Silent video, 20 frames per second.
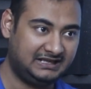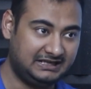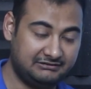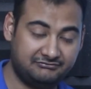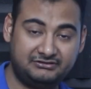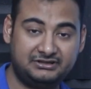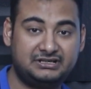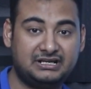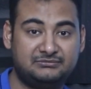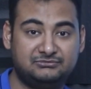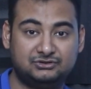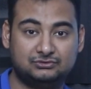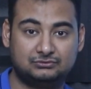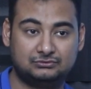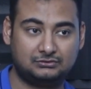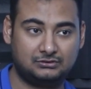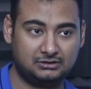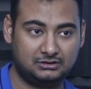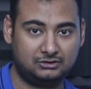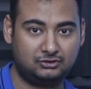Every time
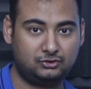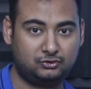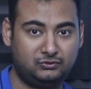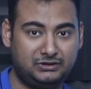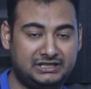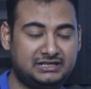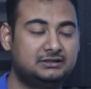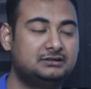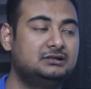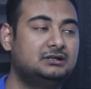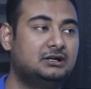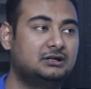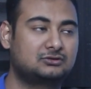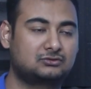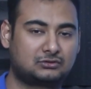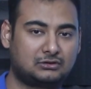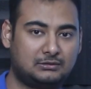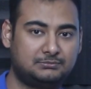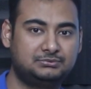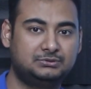you twing a
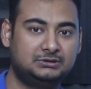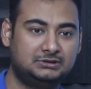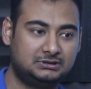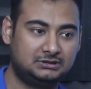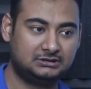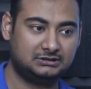crop